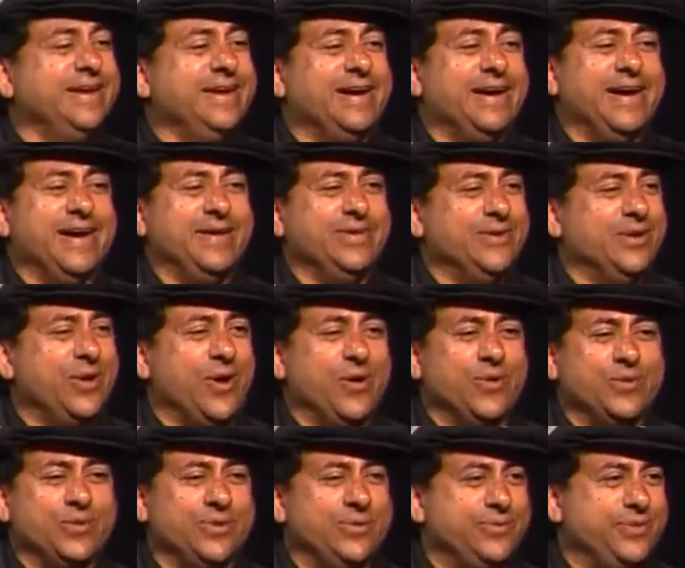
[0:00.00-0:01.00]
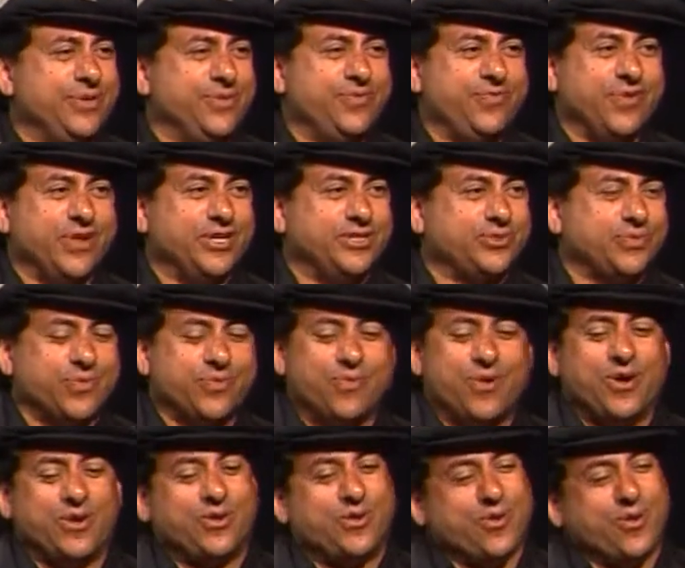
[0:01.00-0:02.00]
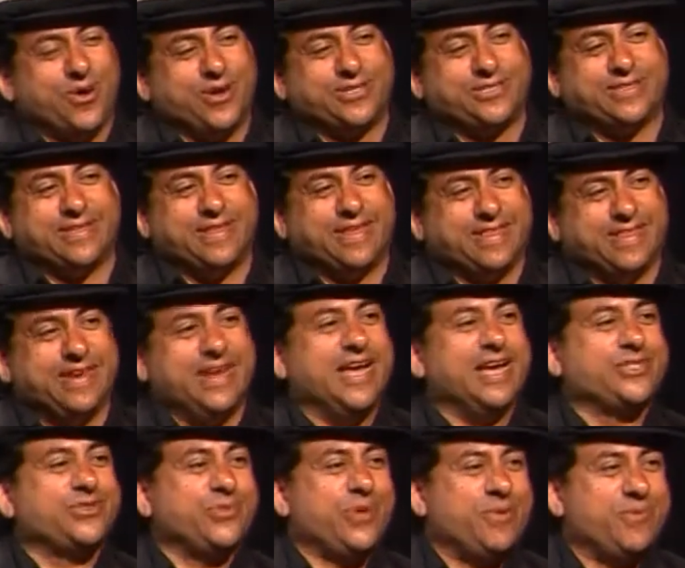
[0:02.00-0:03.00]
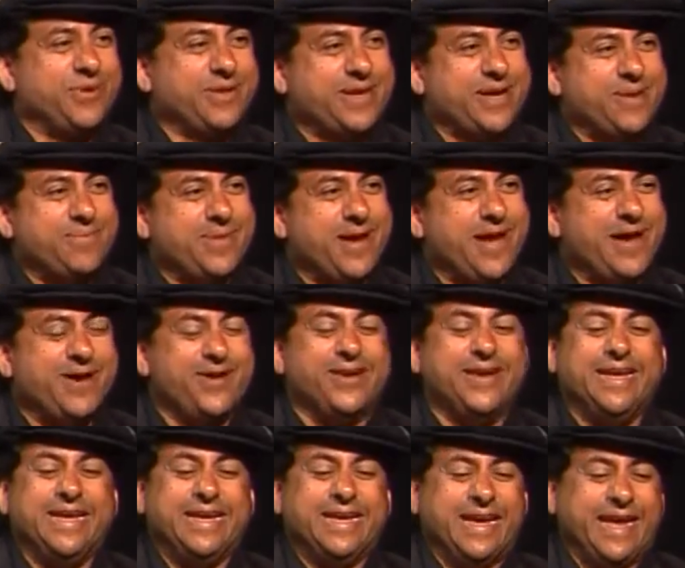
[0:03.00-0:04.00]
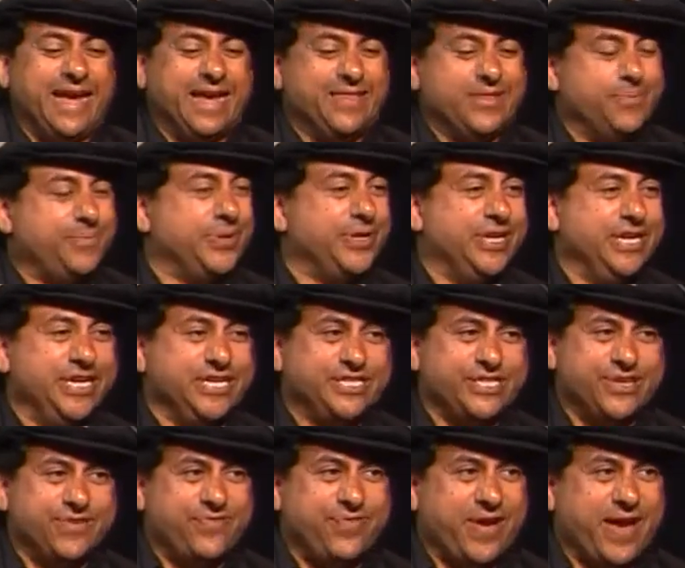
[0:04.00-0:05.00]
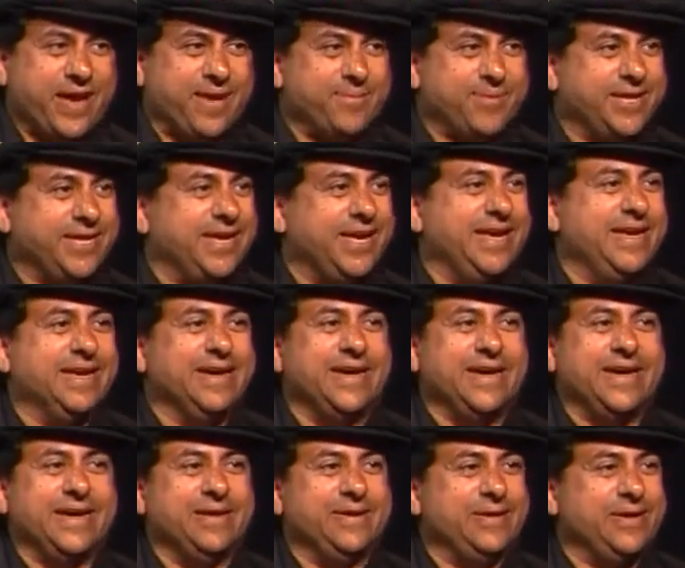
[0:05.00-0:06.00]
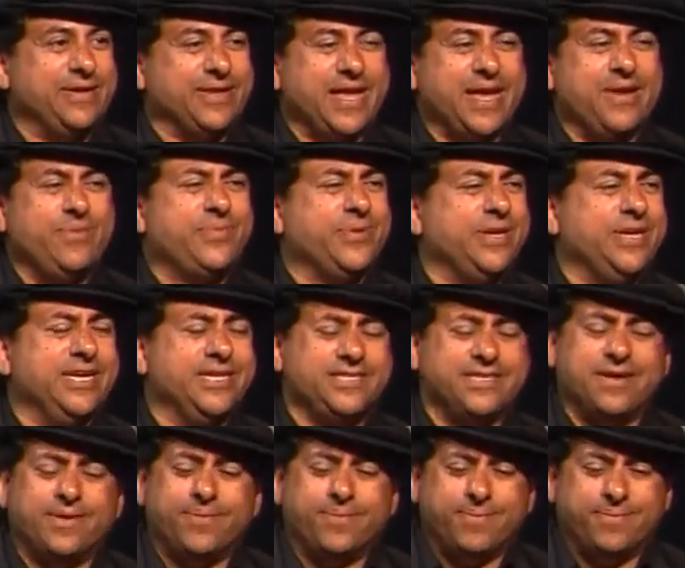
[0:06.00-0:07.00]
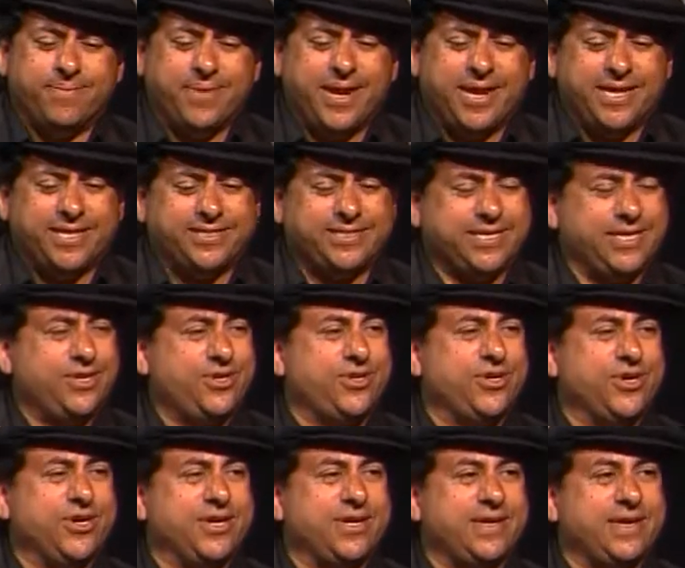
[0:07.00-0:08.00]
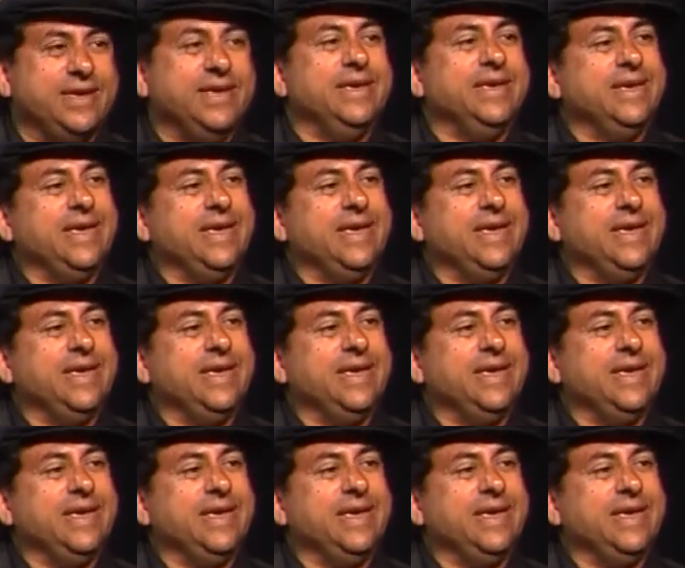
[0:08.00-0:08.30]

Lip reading: You know, you'd finish with one course, and then the next one would come out. And the Panizzi family, Elaine Panizzi, an amazing cook.